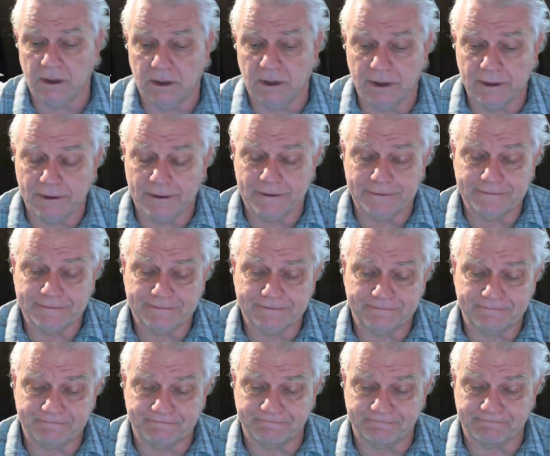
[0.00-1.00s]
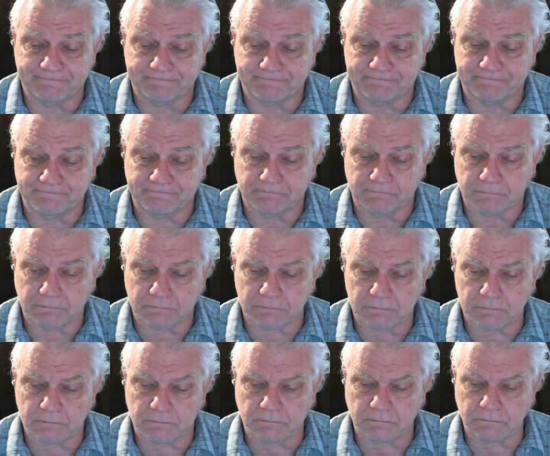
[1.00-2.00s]

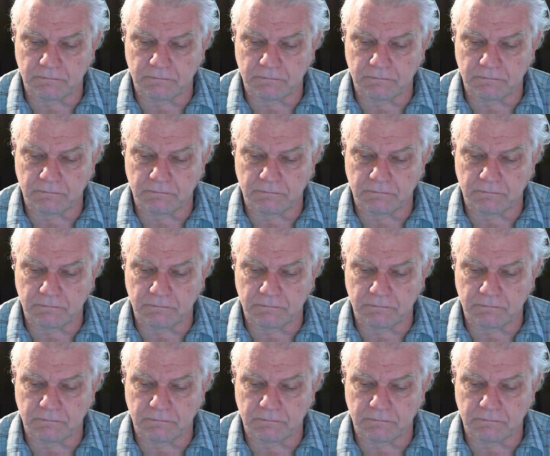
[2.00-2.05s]
[no speech]